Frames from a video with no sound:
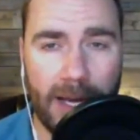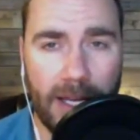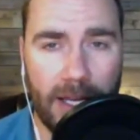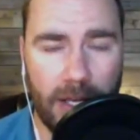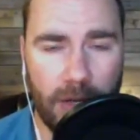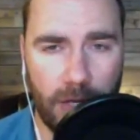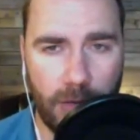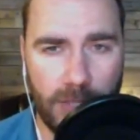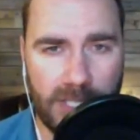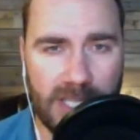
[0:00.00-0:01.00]
But
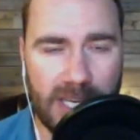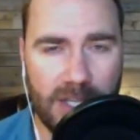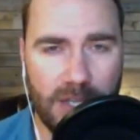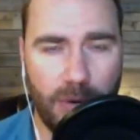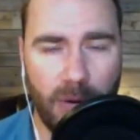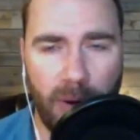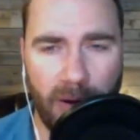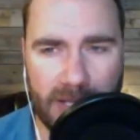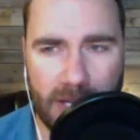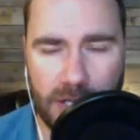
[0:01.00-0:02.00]
you would see as you put
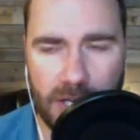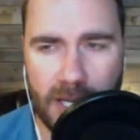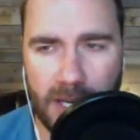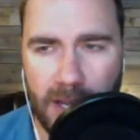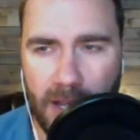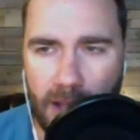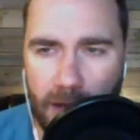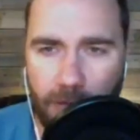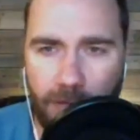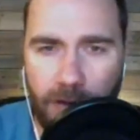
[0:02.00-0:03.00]
your barrel extension in,
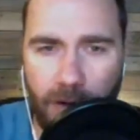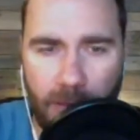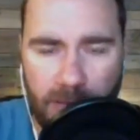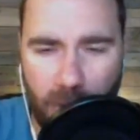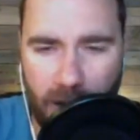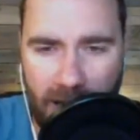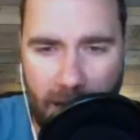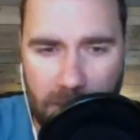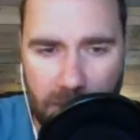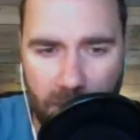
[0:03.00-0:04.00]
your feed ramps
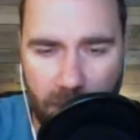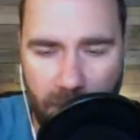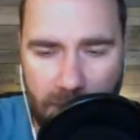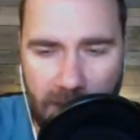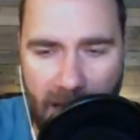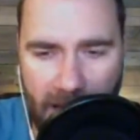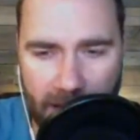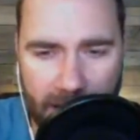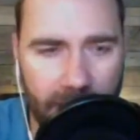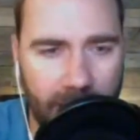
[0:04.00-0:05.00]
probably came to an abrupt
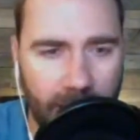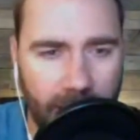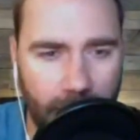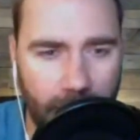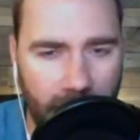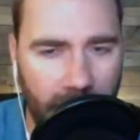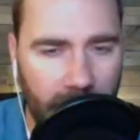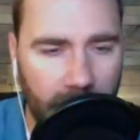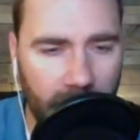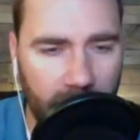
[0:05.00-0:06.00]
end right into the
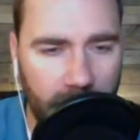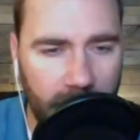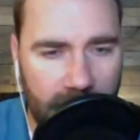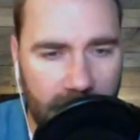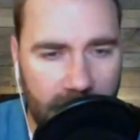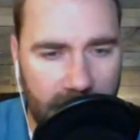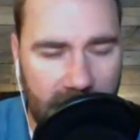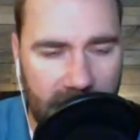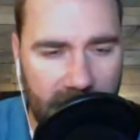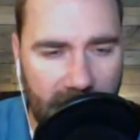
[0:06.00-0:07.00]
aluminum. Is that the
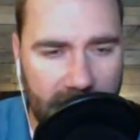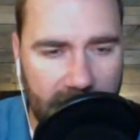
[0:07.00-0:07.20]
case?